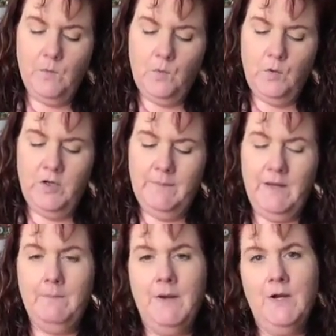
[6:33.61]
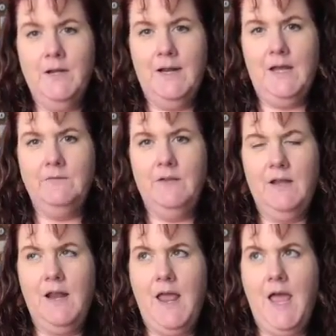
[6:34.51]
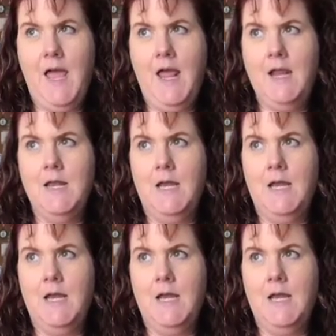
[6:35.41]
or you can make a marinade out of it and add